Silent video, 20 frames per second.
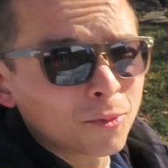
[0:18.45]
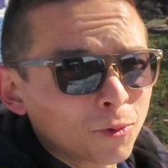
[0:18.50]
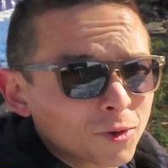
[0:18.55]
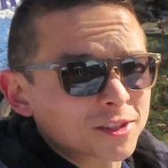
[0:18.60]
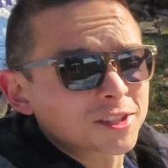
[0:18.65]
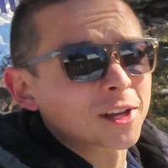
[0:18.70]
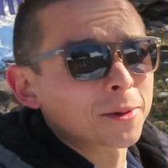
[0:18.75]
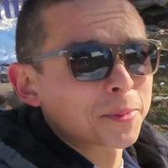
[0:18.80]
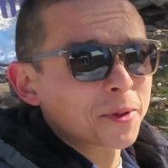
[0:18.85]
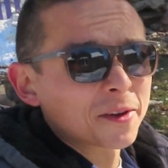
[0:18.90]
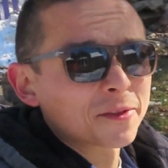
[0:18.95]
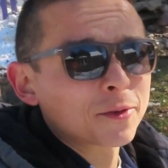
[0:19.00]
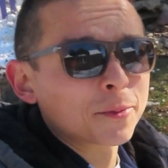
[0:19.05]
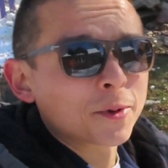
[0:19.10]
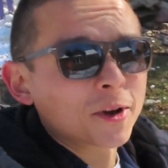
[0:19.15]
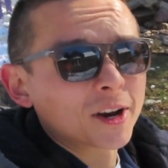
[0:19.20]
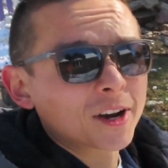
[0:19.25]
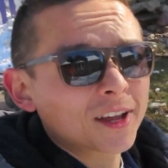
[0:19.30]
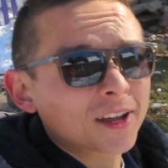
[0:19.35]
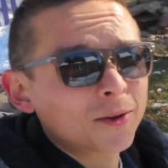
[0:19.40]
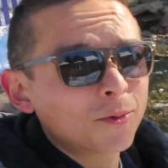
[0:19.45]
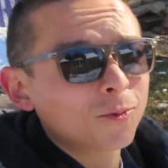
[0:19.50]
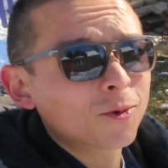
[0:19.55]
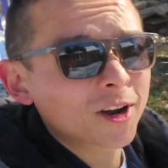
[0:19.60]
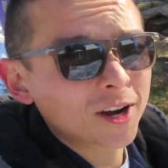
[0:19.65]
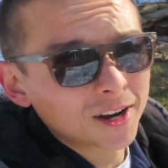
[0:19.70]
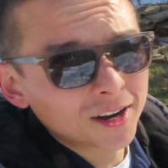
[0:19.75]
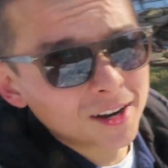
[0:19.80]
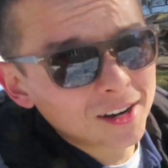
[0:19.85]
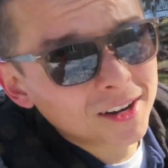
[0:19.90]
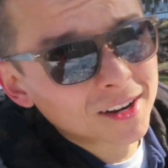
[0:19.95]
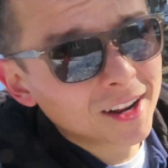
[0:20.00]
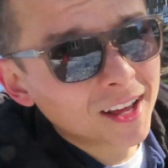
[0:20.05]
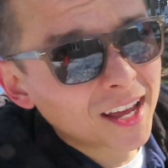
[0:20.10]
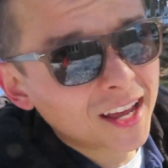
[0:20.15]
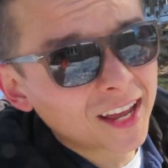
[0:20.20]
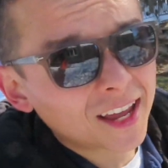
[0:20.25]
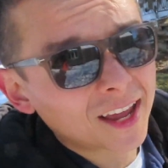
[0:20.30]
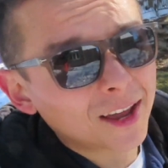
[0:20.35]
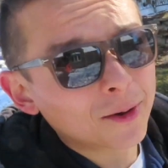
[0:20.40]
What's up, everybody? We're here
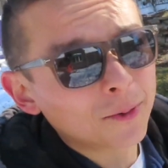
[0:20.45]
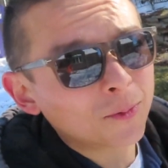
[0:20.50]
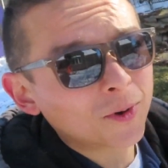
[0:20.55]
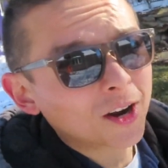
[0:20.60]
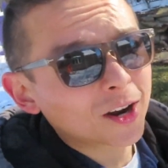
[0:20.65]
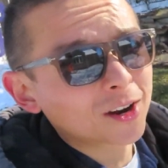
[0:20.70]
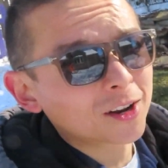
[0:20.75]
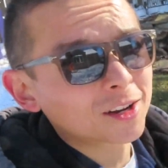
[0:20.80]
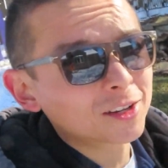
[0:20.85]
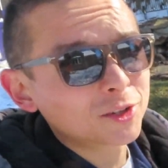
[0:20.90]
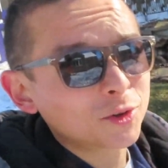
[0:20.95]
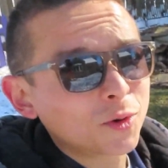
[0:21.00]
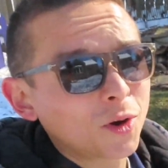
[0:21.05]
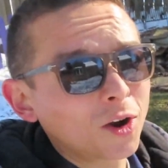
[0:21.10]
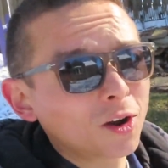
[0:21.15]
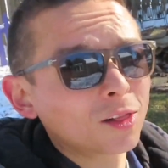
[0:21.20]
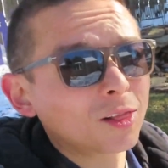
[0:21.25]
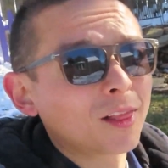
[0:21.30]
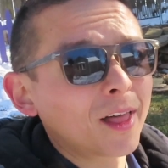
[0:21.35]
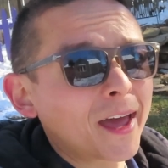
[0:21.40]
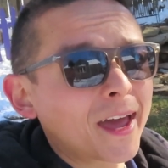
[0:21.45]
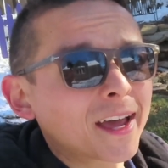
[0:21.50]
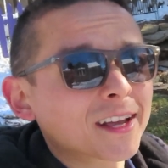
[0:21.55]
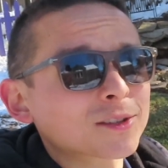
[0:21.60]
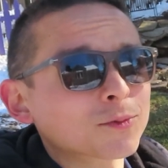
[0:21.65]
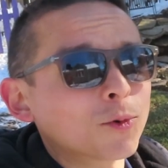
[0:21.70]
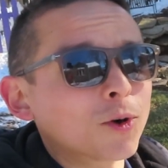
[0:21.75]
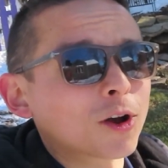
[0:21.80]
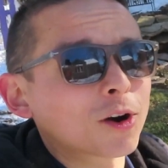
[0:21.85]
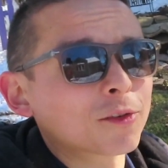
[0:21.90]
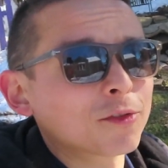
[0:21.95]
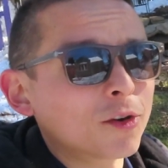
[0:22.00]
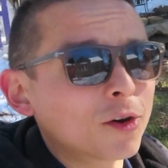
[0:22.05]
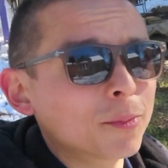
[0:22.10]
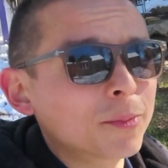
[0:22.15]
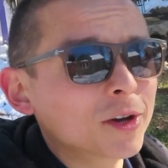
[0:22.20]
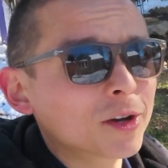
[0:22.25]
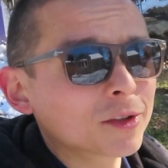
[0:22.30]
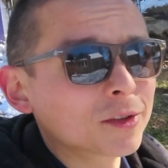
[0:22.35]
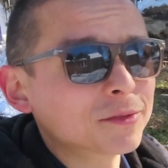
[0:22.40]
today and we're going to do our last
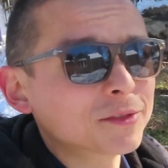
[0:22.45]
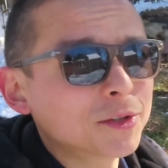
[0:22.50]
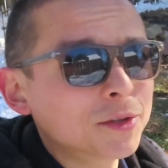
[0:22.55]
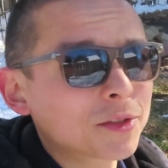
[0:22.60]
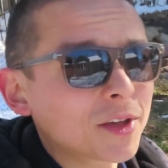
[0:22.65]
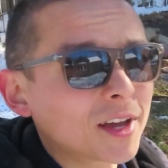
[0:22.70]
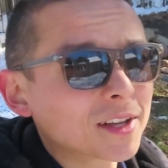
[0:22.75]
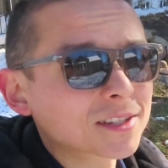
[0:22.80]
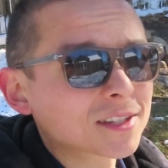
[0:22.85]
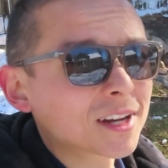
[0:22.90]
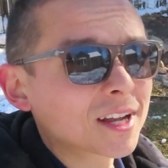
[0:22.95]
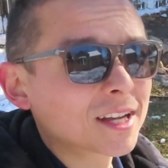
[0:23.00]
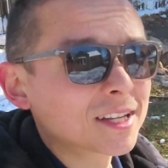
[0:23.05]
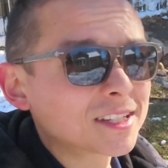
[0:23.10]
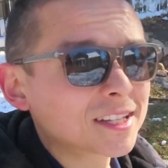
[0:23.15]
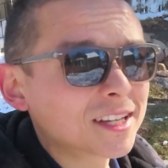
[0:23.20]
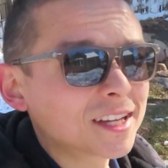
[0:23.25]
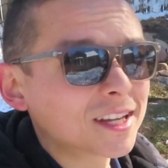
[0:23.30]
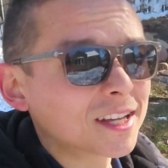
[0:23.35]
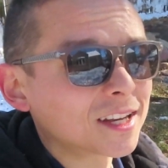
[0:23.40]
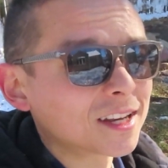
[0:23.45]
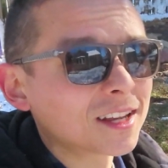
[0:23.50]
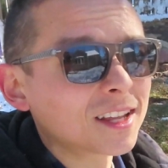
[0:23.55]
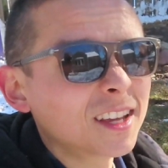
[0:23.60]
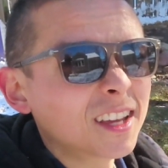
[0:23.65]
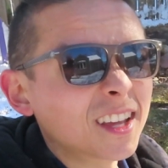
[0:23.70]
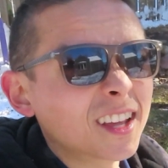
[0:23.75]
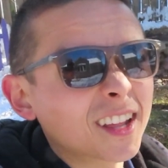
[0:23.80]
waterfall build of 2019.